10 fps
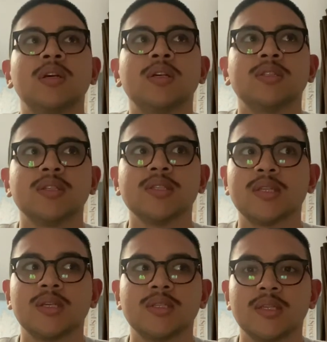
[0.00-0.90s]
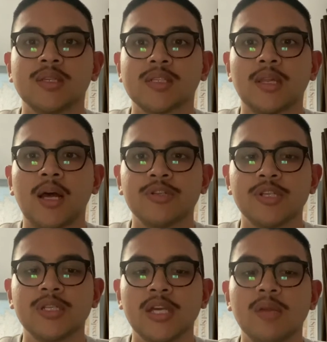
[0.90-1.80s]
So this is the, the slouchy
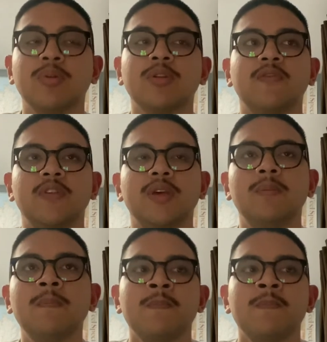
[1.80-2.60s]
tapered fit.